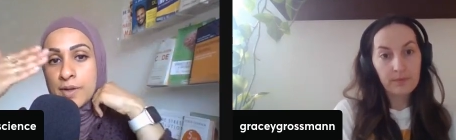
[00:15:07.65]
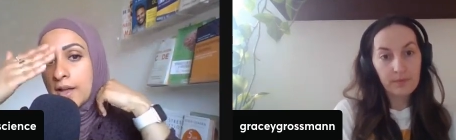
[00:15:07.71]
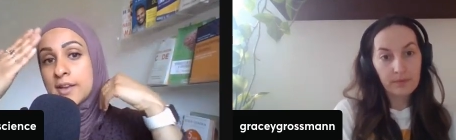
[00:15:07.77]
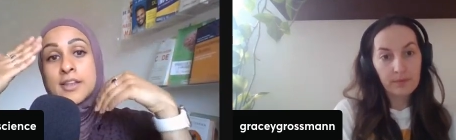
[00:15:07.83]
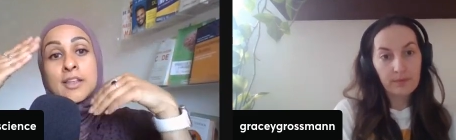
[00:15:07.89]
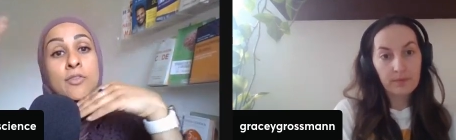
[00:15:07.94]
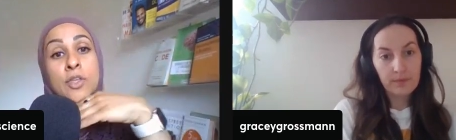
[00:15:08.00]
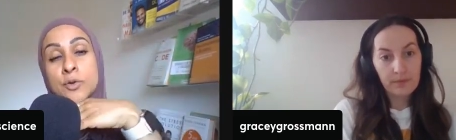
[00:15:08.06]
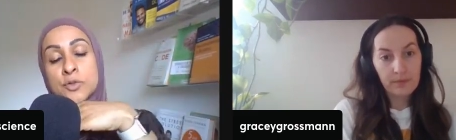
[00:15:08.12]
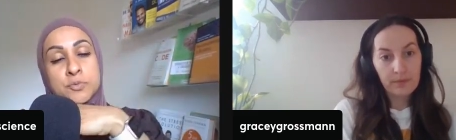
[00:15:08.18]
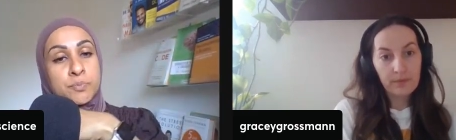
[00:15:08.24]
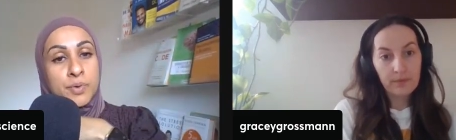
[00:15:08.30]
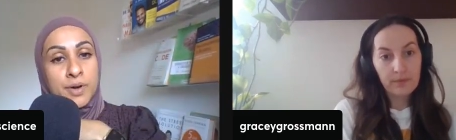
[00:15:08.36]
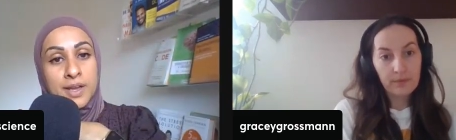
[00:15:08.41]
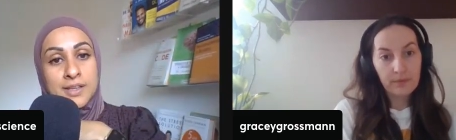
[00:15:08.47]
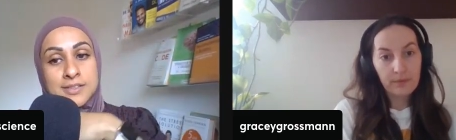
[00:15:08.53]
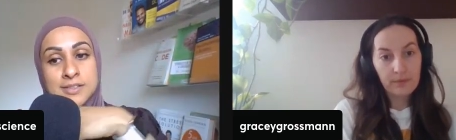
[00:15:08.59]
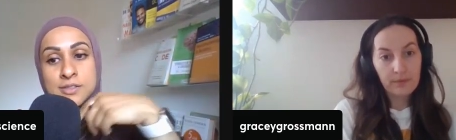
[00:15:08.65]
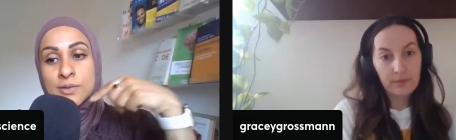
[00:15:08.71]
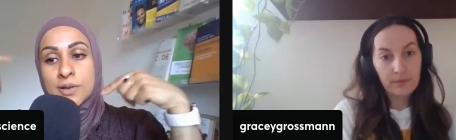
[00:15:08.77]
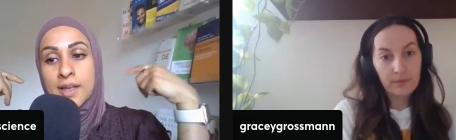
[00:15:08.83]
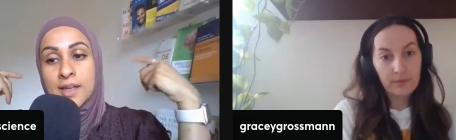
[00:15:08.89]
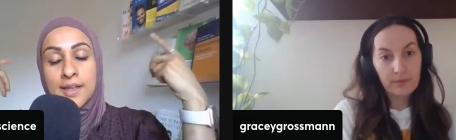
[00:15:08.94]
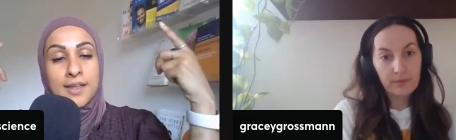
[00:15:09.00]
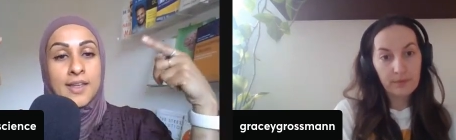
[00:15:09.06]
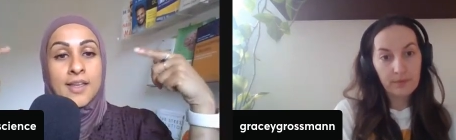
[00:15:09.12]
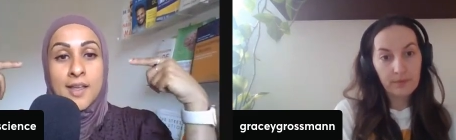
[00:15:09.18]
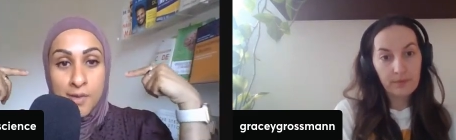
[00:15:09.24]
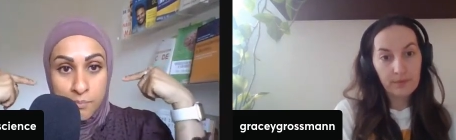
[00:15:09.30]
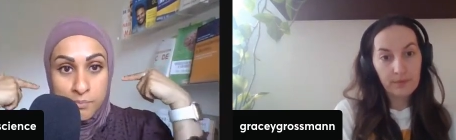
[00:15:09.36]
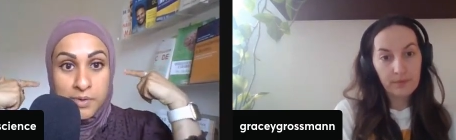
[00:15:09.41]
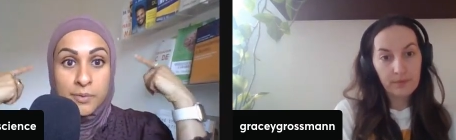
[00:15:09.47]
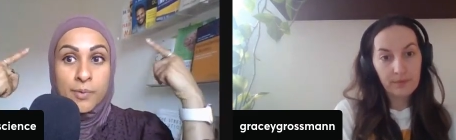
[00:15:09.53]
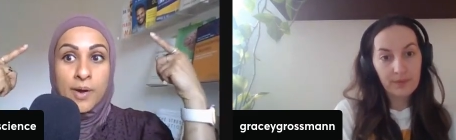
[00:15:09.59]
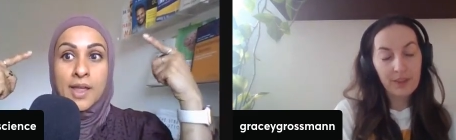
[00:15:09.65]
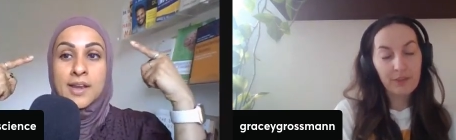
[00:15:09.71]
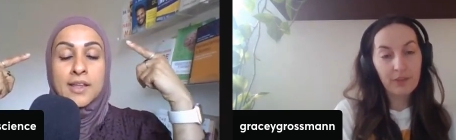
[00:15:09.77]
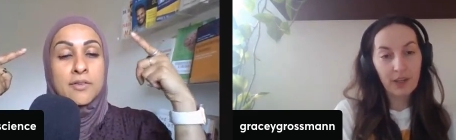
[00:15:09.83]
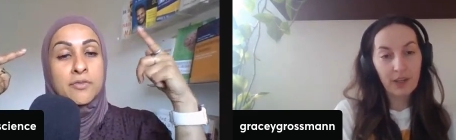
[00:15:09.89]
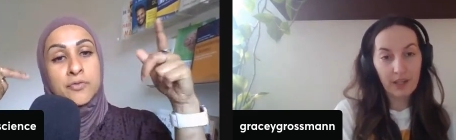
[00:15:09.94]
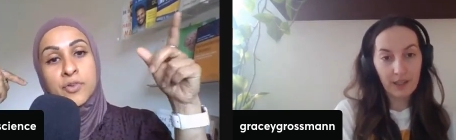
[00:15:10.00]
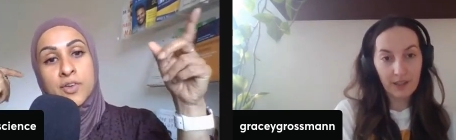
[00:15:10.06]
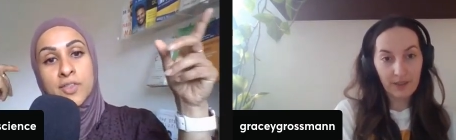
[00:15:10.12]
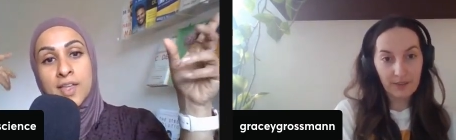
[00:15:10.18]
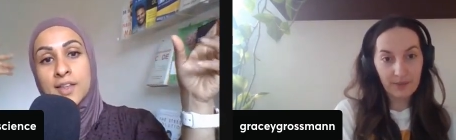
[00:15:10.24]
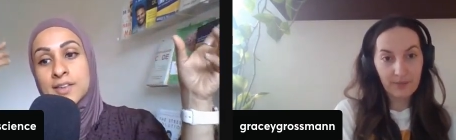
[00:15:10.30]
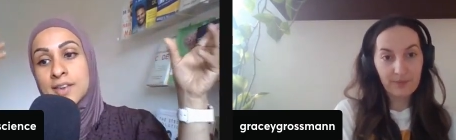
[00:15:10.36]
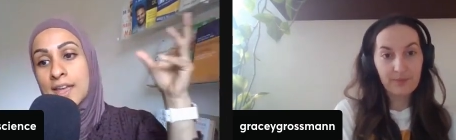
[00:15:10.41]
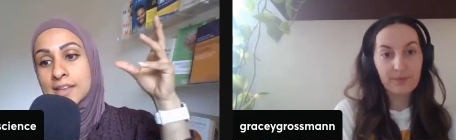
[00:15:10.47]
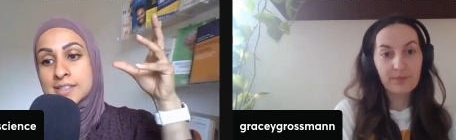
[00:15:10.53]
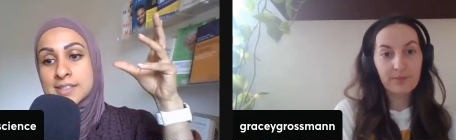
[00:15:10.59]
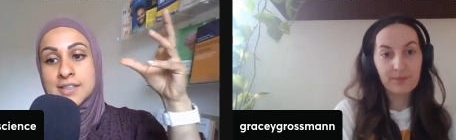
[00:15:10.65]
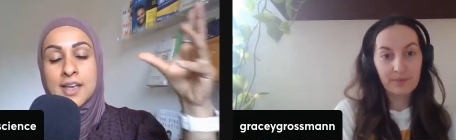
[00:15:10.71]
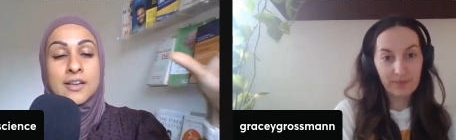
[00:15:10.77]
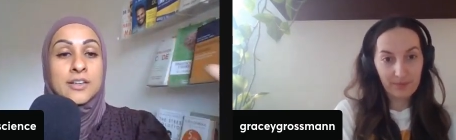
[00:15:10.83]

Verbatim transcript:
Speaker 1: I need those breaks to like be ready right. for that next